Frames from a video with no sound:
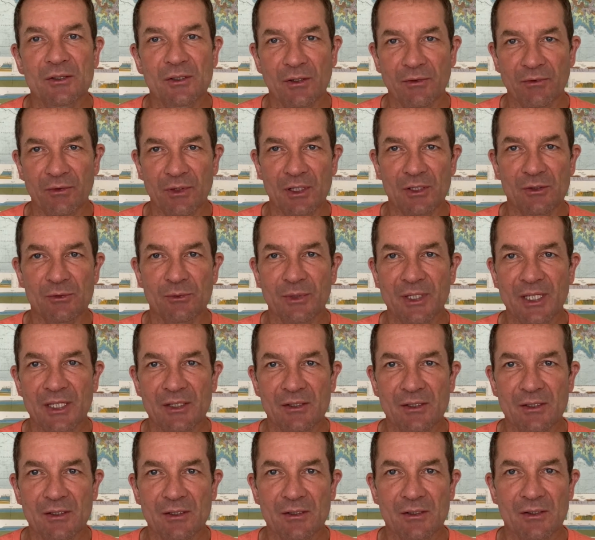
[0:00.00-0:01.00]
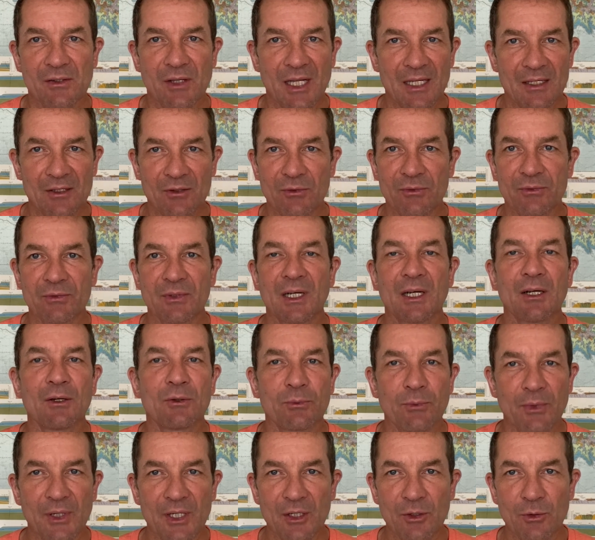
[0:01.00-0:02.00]
of these reasons that you found
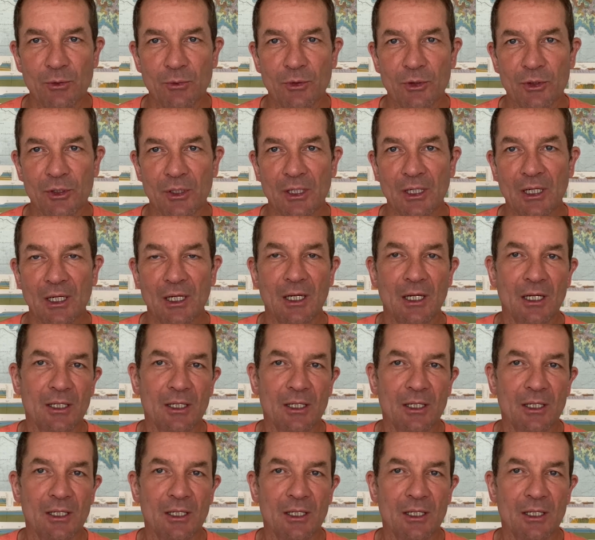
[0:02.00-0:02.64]
when you were